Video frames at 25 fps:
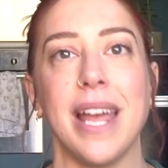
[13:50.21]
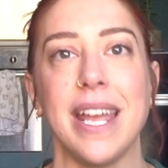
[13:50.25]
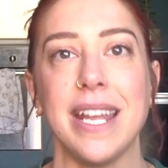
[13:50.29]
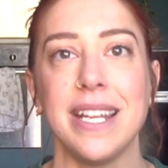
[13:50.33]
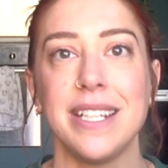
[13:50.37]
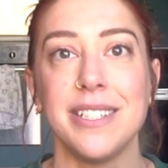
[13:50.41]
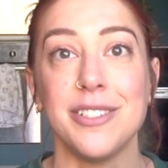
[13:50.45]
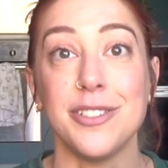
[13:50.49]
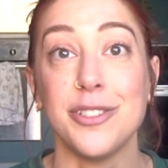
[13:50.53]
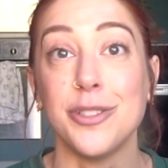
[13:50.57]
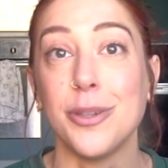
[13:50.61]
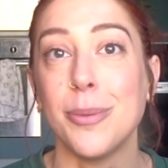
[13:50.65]

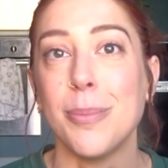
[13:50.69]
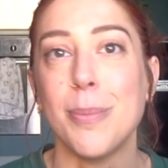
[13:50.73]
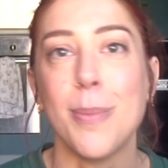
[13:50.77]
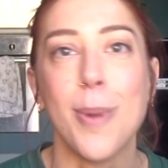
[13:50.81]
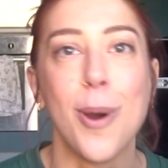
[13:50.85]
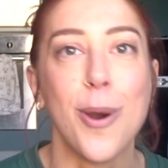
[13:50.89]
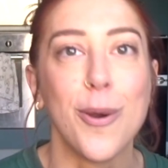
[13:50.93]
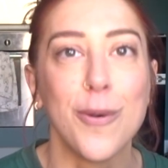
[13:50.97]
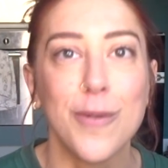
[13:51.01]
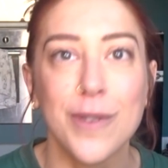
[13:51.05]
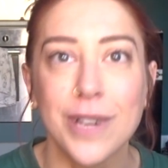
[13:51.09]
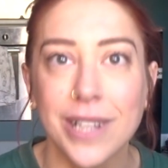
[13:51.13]
like
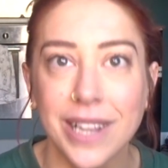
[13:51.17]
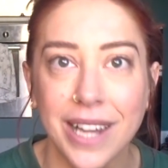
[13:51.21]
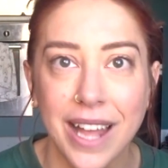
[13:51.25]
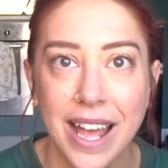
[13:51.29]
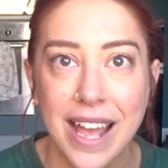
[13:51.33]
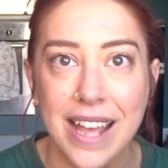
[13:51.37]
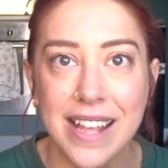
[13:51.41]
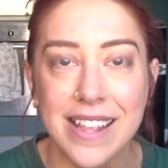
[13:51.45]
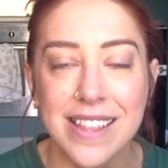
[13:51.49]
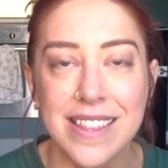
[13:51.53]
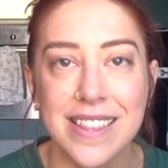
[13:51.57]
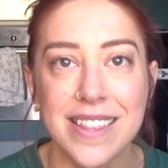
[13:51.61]

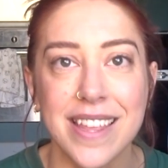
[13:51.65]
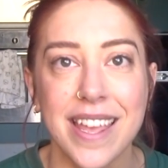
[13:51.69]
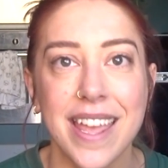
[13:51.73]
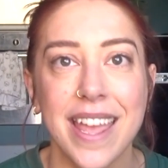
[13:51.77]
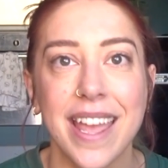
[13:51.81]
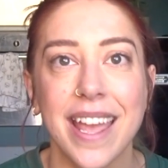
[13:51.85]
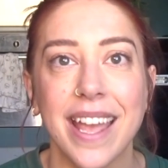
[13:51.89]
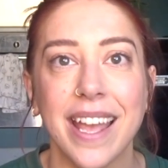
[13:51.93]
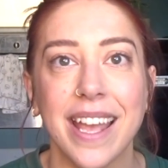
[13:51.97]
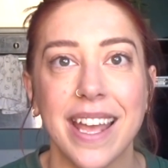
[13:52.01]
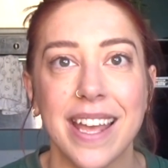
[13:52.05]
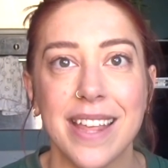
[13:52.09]

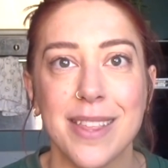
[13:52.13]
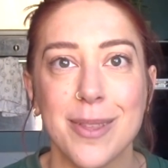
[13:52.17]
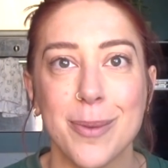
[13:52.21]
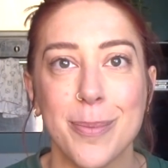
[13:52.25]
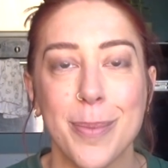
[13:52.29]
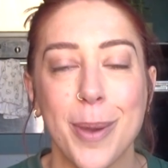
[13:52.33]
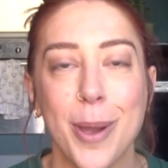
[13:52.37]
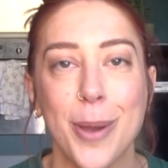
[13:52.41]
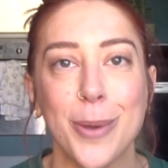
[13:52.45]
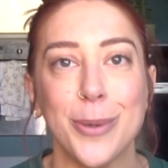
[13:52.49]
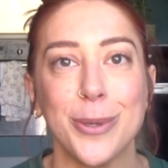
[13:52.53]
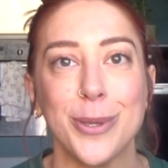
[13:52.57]
demoralizing
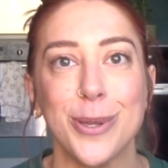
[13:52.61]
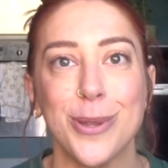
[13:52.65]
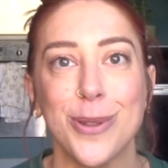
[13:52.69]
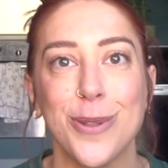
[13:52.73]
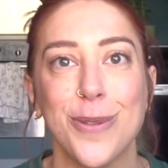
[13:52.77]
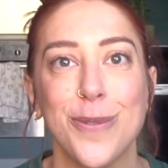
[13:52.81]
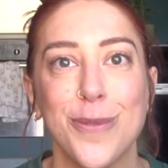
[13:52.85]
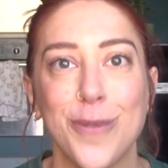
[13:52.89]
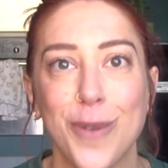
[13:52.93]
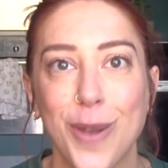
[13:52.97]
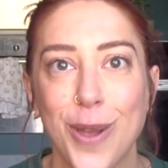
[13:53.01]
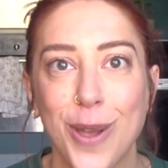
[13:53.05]
his
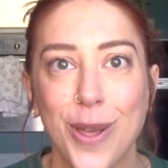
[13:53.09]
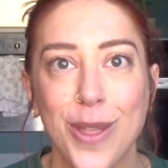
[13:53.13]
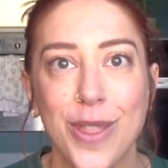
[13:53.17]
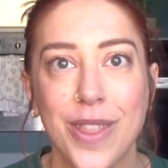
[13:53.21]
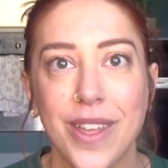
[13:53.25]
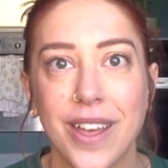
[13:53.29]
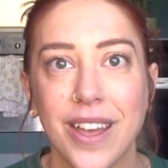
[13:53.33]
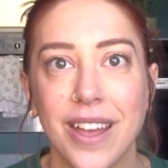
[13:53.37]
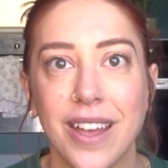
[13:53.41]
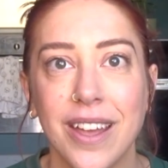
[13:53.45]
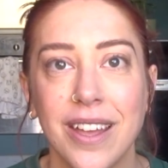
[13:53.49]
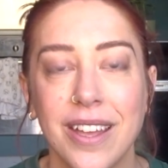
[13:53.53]
opponents
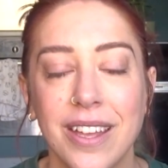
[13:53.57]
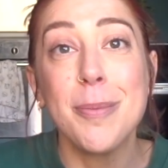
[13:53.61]
further,